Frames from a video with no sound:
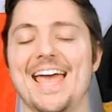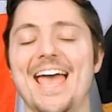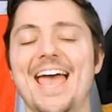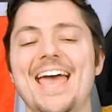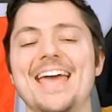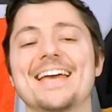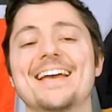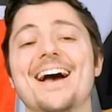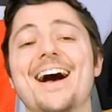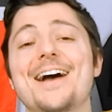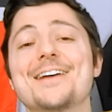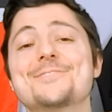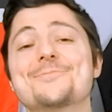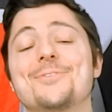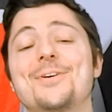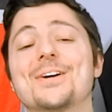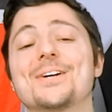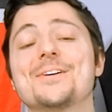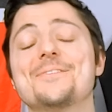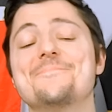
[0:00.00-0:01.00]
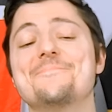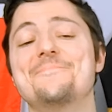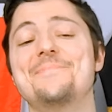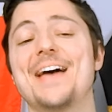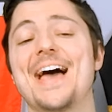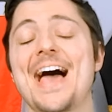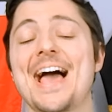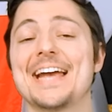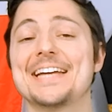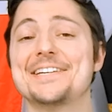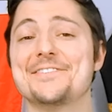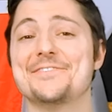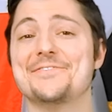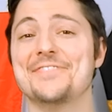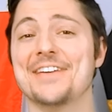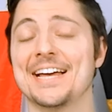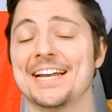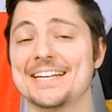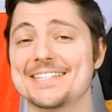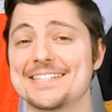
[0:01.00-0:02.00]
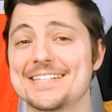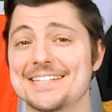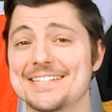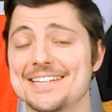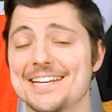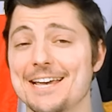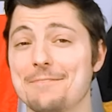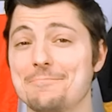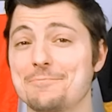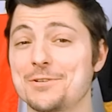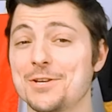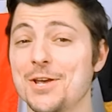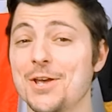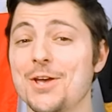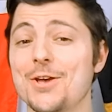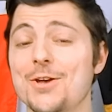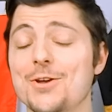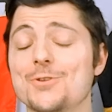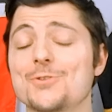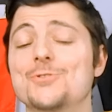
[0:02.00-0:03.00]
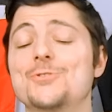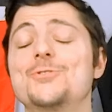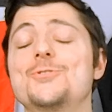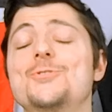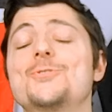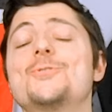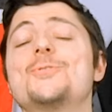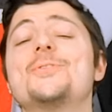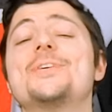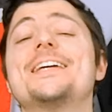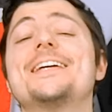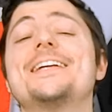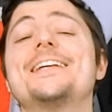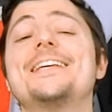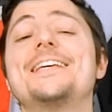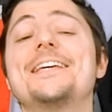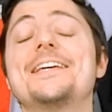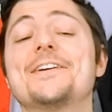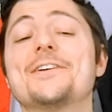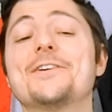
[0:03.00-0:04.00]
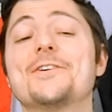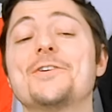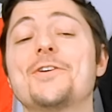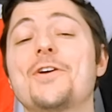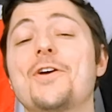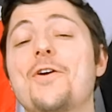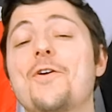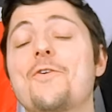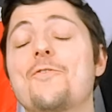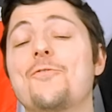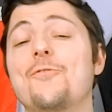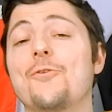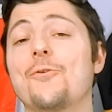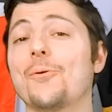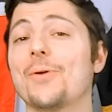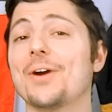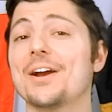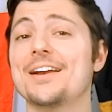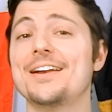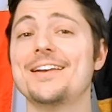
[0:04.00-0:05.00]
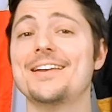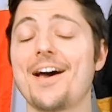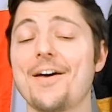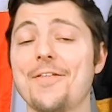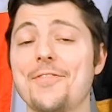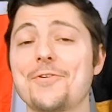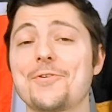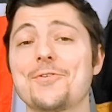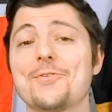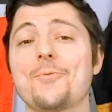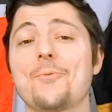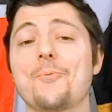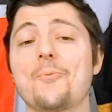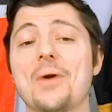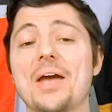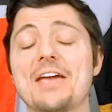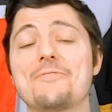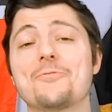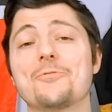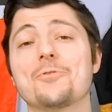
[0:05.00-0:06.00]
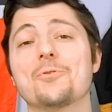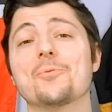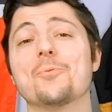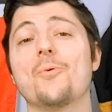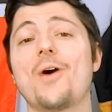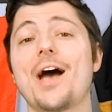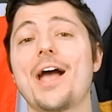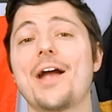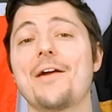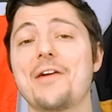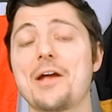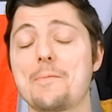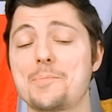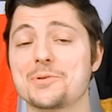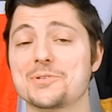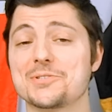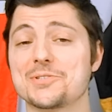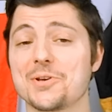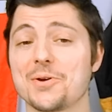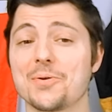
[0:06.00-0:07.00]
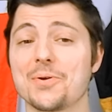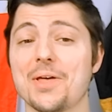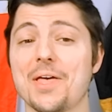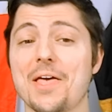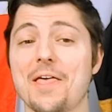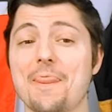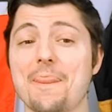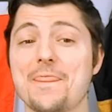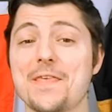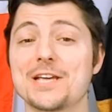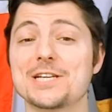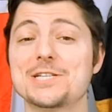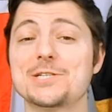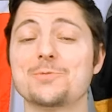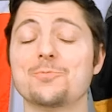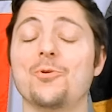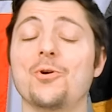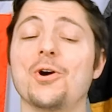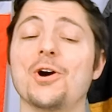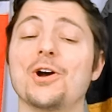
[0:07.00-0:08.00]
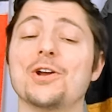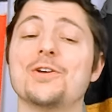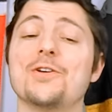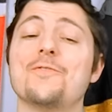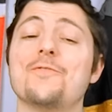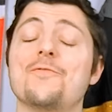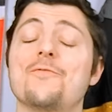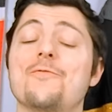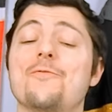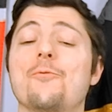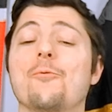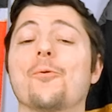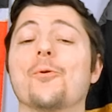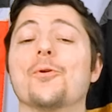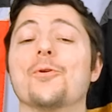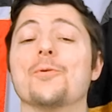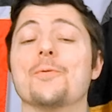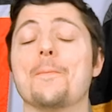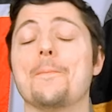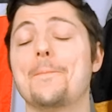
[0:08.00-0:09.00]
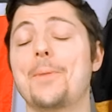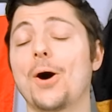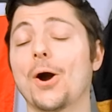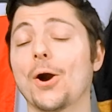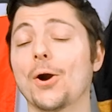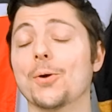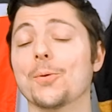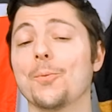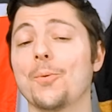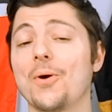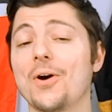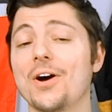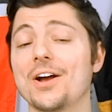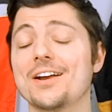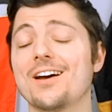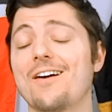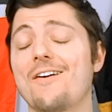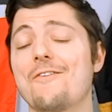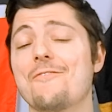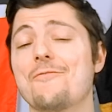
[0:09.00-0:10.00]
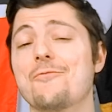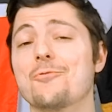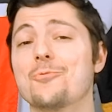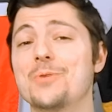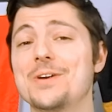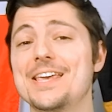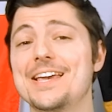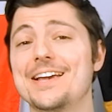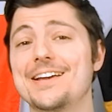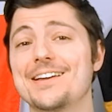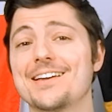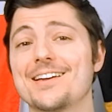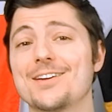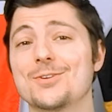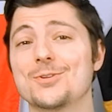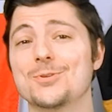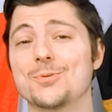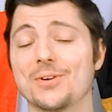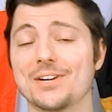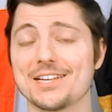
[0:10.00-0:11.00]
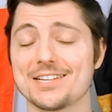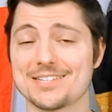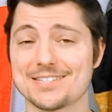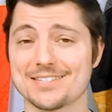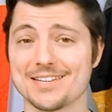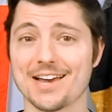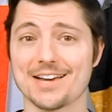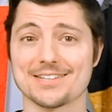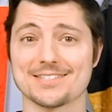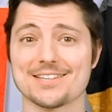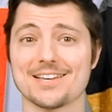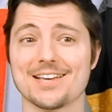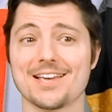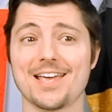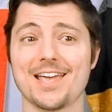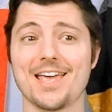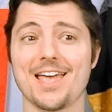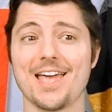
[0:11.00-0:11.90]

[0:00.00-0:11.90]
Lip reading: Hey guys, welcome back to Fantasy Tipped. Julian here for another waiver wire episode. This one for the part one of week 26.